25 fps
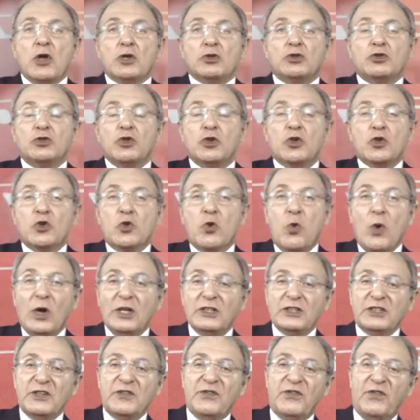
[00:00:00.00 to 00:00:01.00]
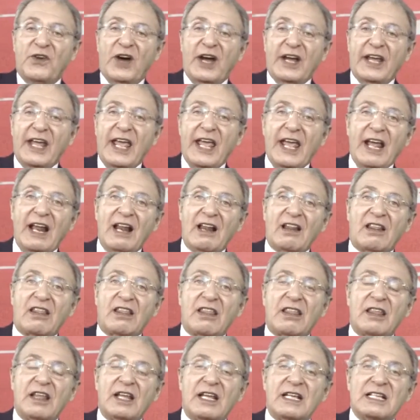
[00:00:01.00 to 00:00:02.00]
To quantify
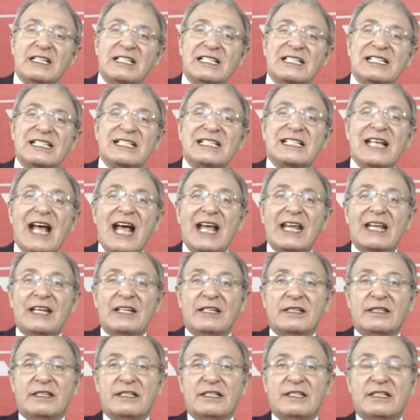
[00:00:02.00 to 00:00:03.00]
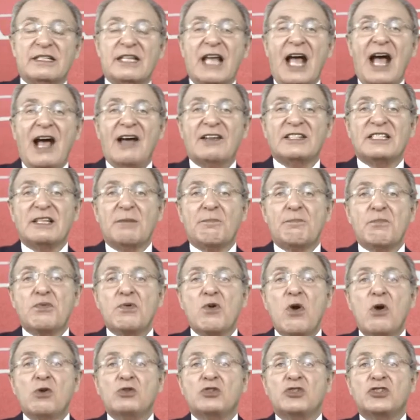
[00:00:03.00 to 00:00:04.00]
health, scientists have
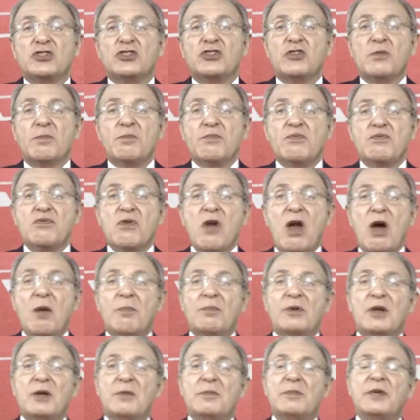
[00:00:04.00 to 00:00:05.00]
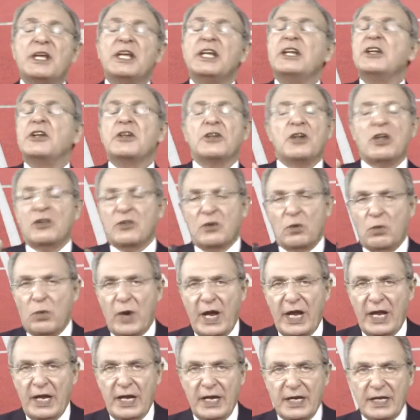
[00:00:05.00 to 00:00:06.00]
approached the problem in another
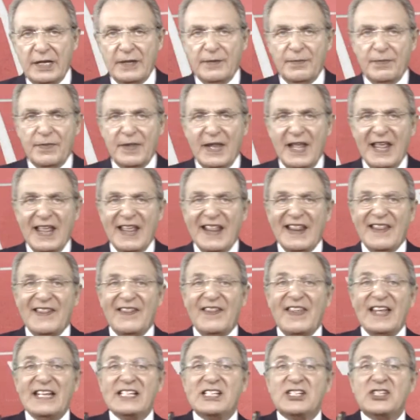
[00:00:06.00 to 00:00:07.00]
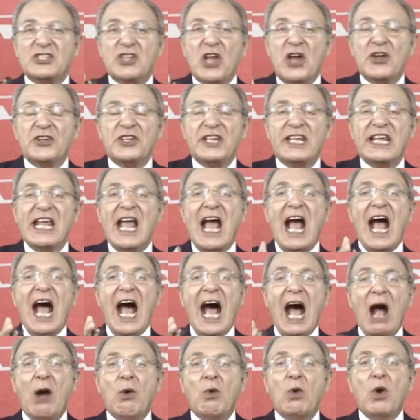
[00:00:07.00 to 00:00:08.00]
way. They study
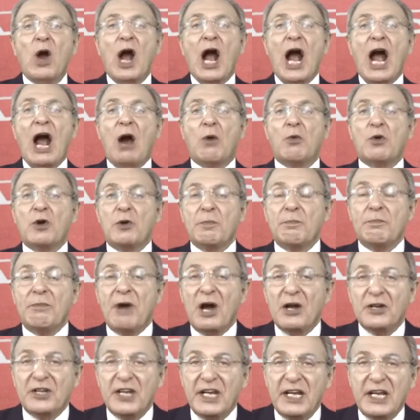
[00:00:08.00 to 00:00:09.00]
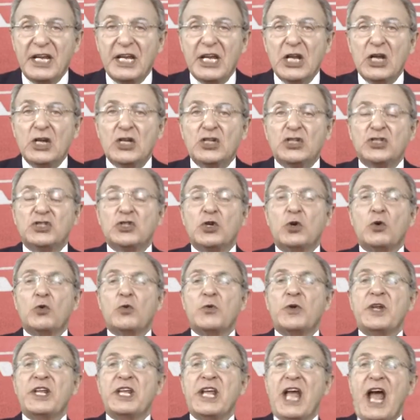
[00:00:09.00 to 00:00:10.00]
how our body should
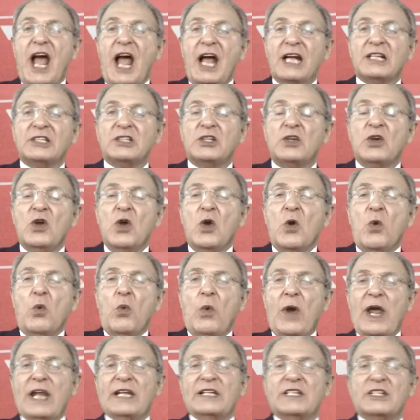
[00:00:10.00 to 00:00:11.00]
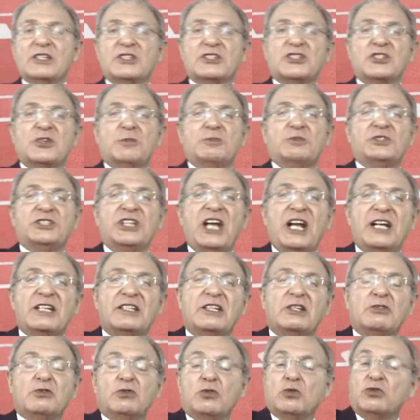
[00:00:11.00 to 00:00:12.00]
react when
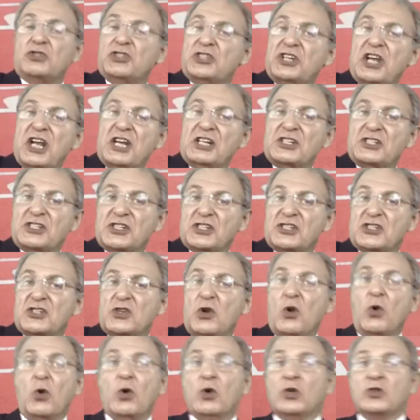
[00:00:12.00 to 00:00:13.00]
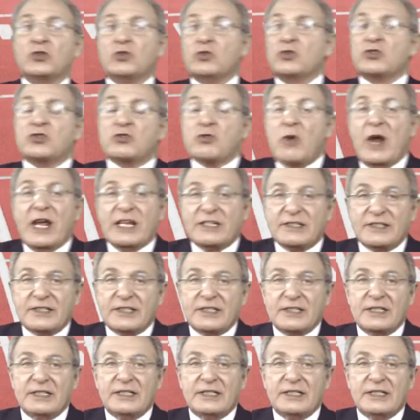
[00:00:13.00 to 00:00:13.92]
subjected to changes or to stress.